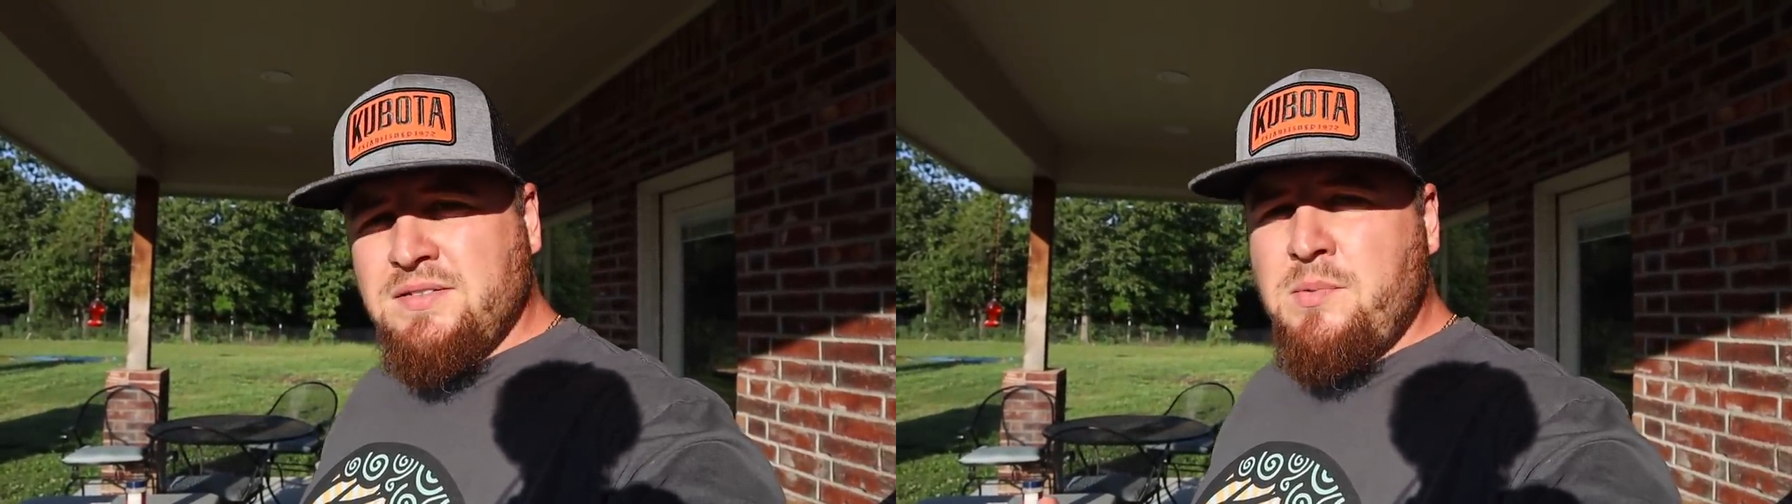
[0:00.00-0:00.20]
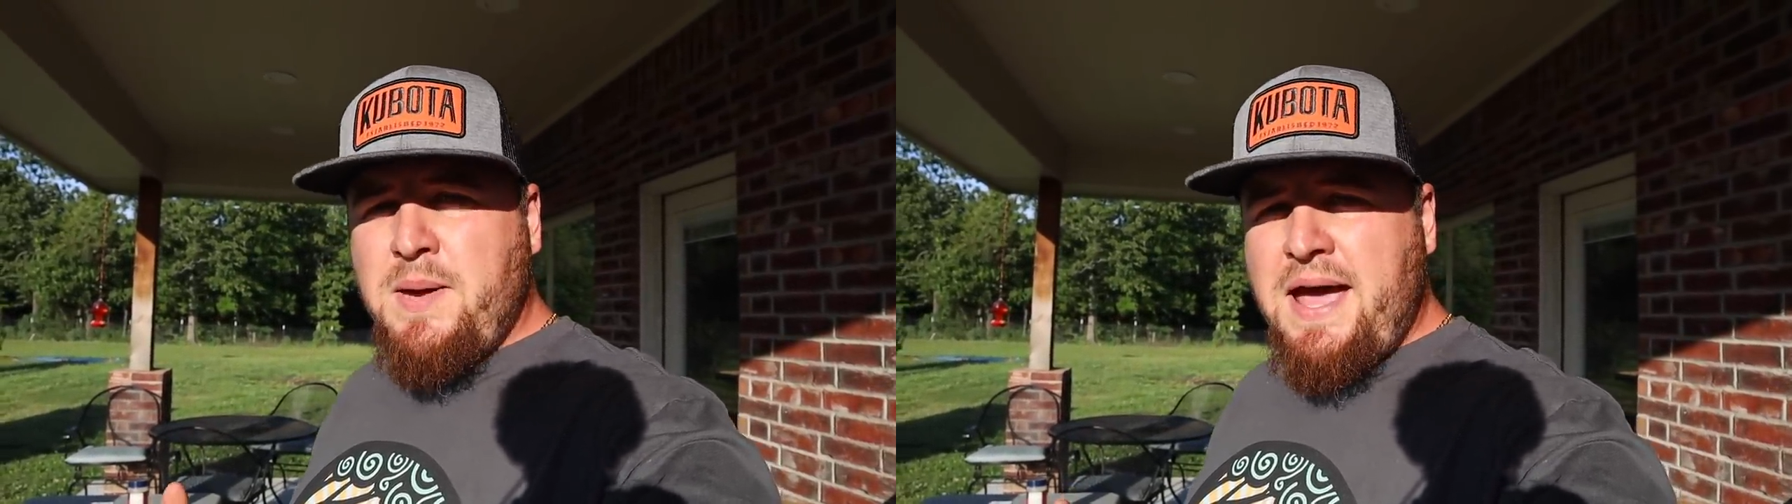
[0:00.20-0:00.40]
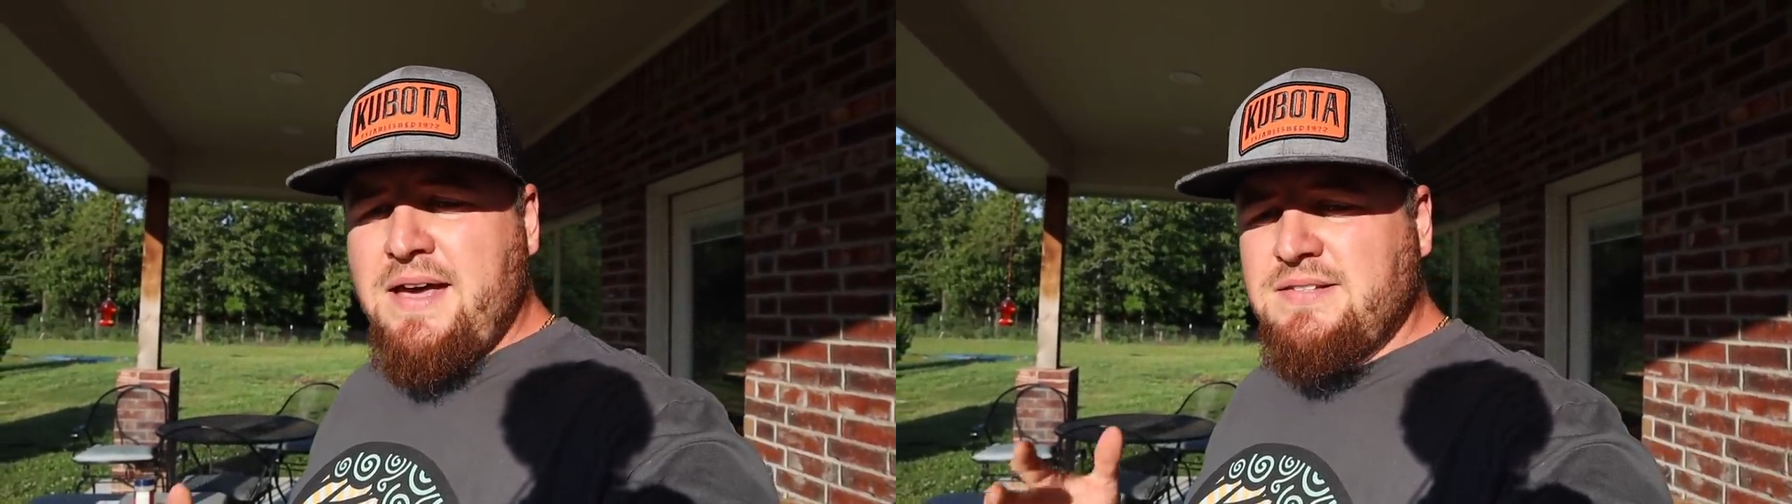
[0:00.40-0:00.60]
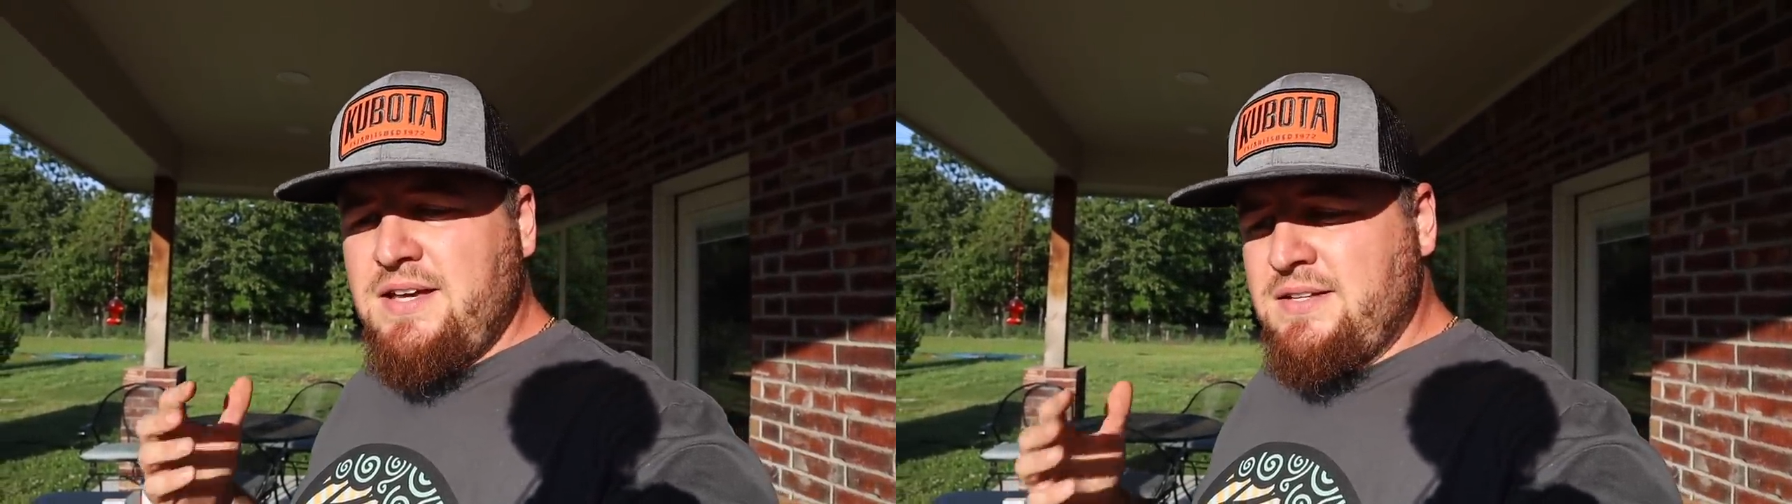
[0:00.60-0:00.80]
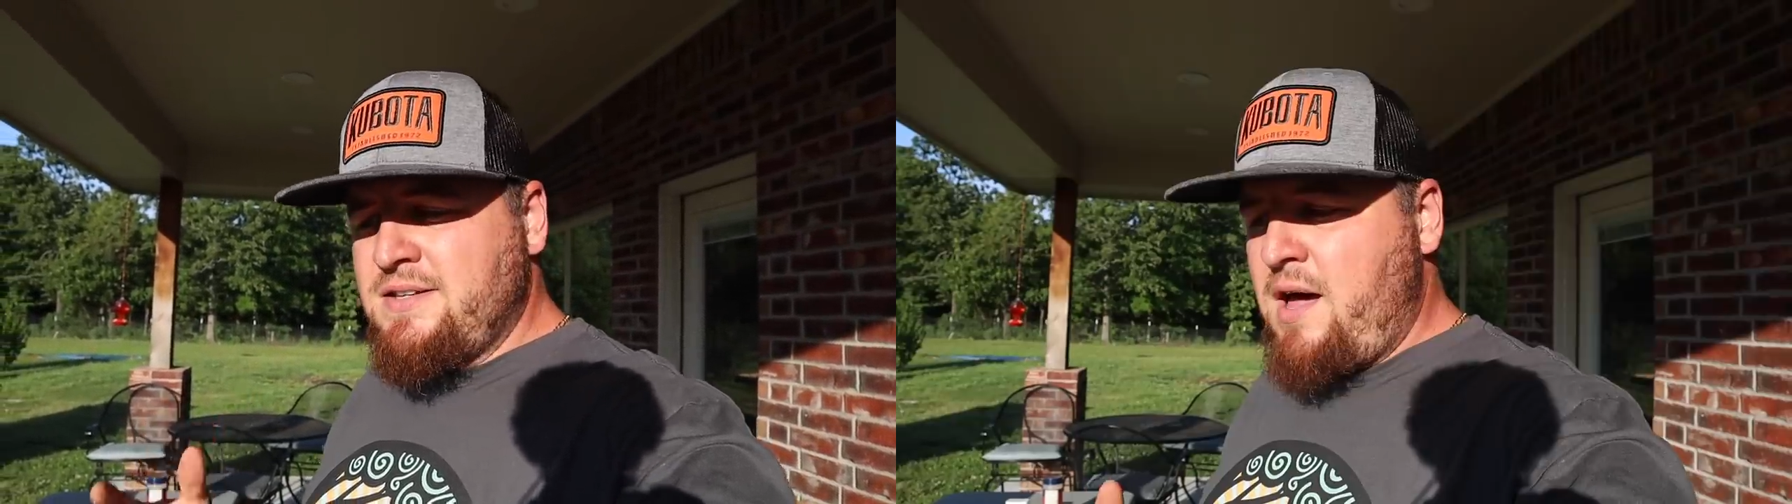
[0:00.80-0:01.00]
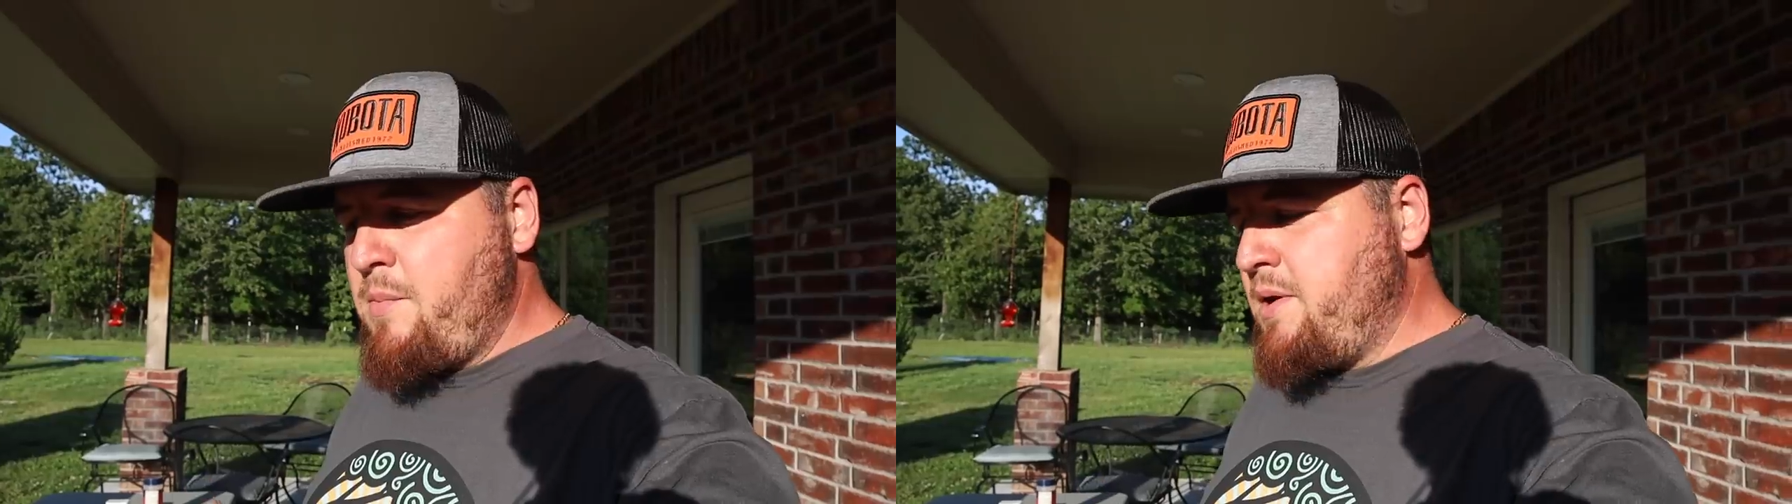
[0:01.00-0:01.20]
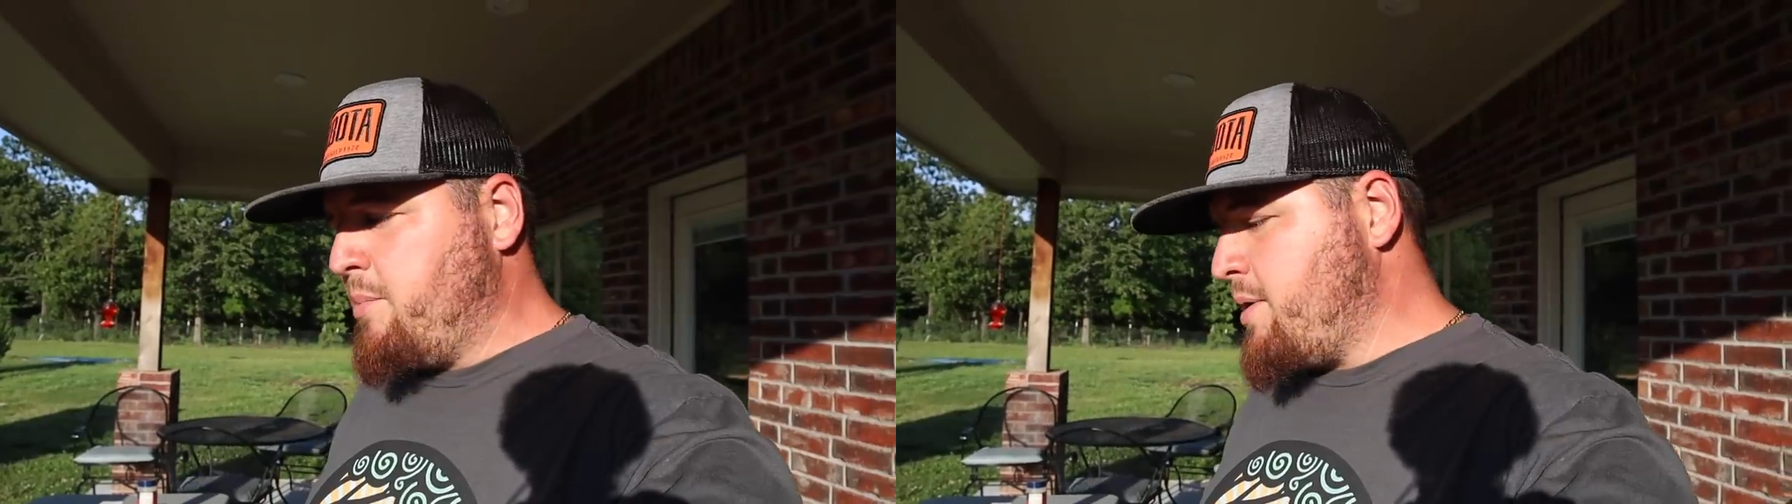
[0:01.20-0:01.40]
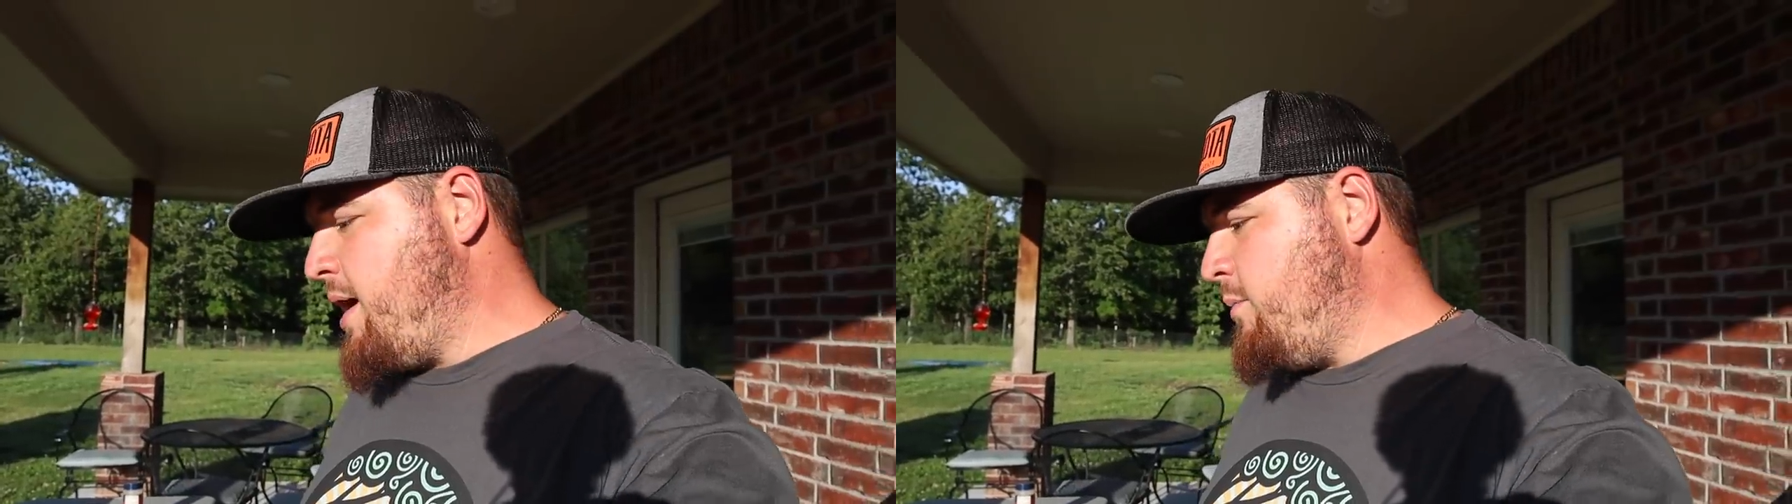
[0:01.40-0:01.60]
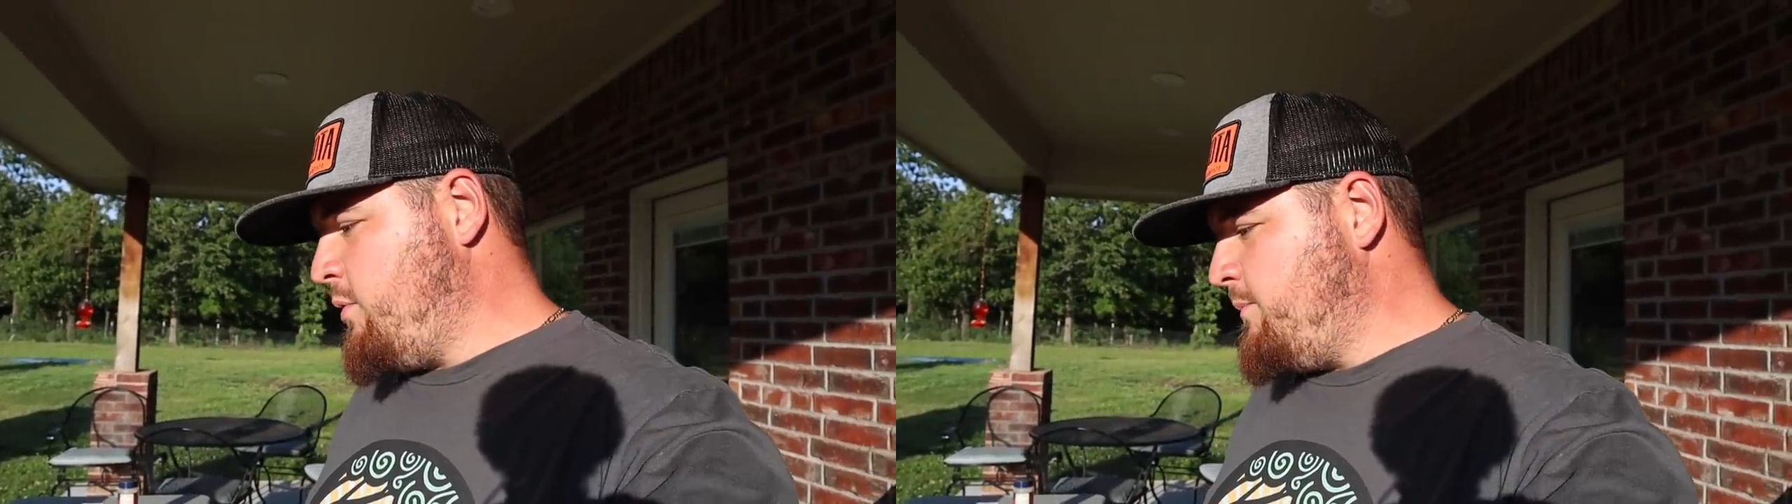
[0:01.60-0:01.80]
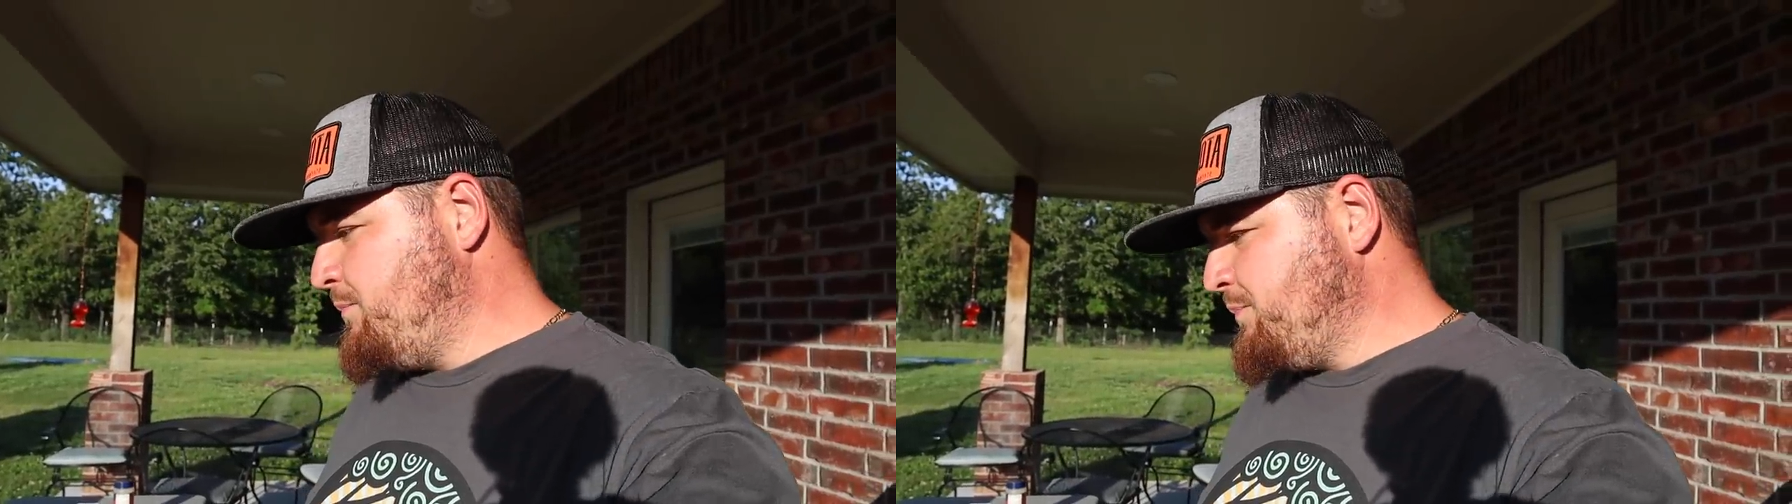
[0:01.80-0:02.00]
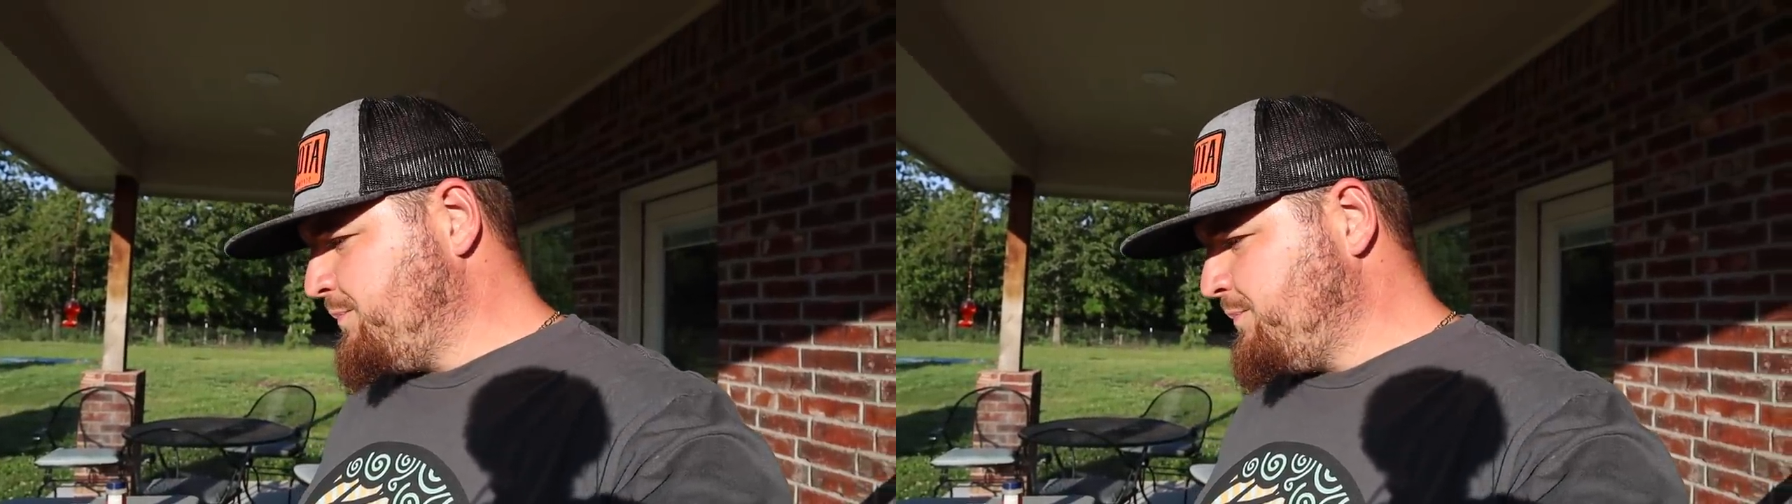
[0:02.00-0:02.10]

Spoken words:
in the past it has not been a problem.